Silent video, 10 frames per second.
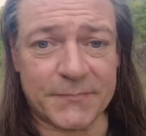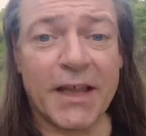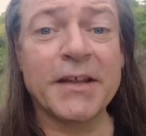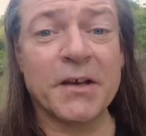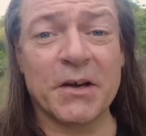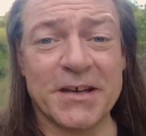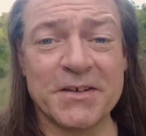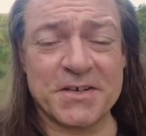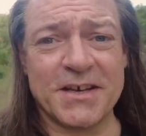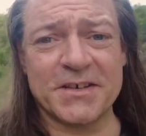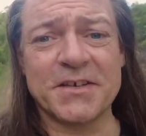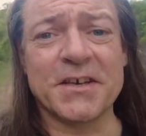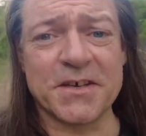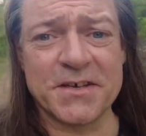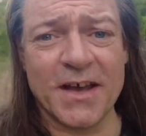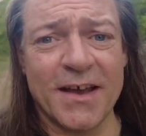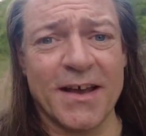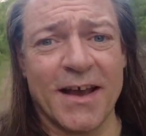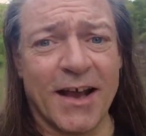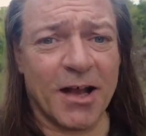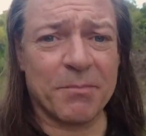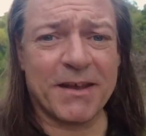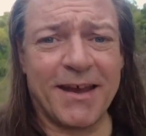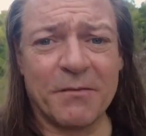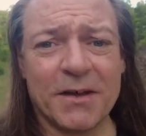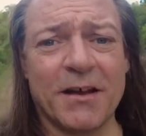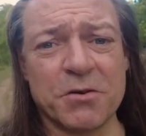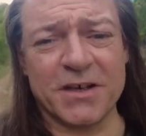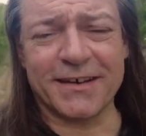in the 1960s, the counterculture